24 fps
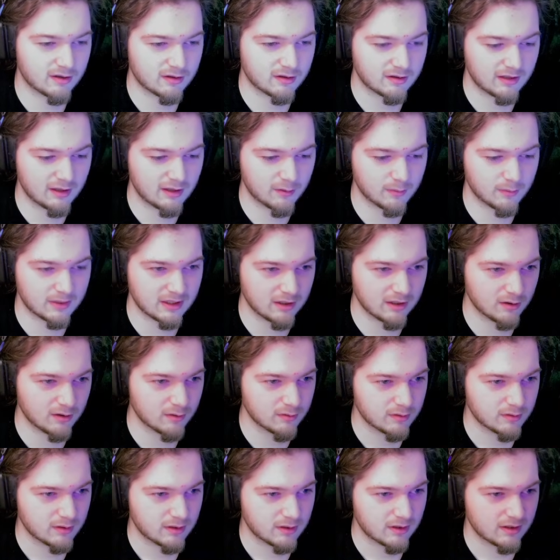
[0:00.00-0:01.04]
There we go.
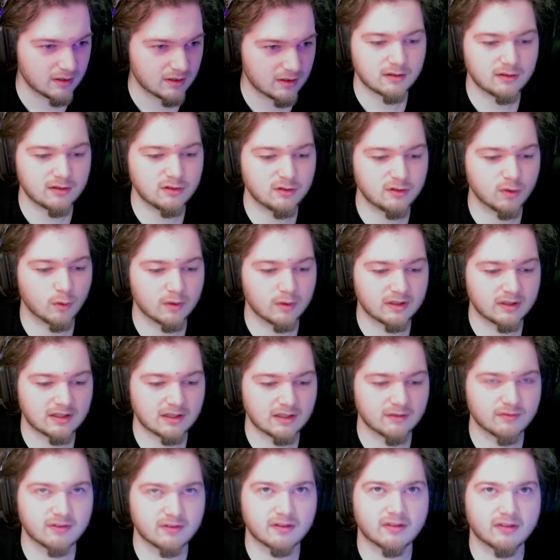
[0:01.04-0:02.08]
Yoink
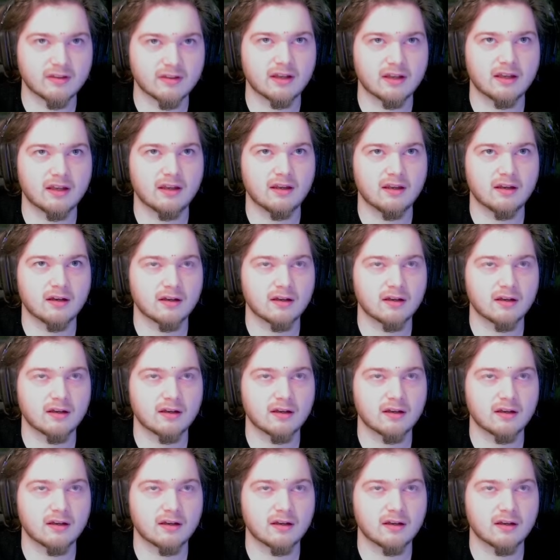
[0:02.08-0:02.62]
everything.